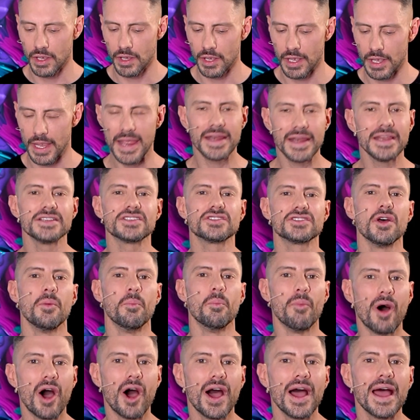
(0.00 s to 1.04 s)
It is the
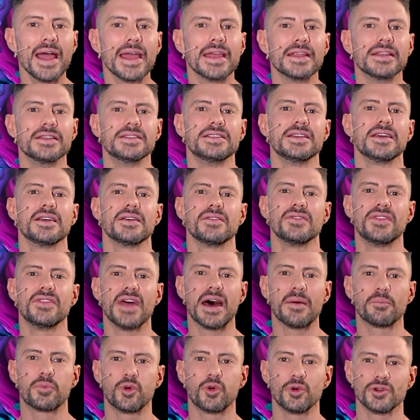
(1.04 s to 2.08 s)
mind
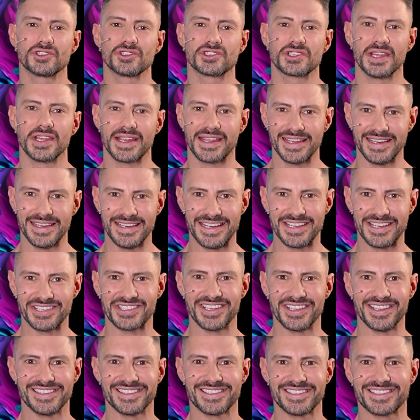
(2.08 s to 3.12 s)
that puts the
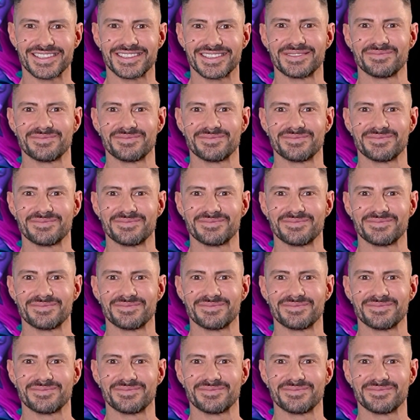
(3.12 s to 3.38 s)
conditions.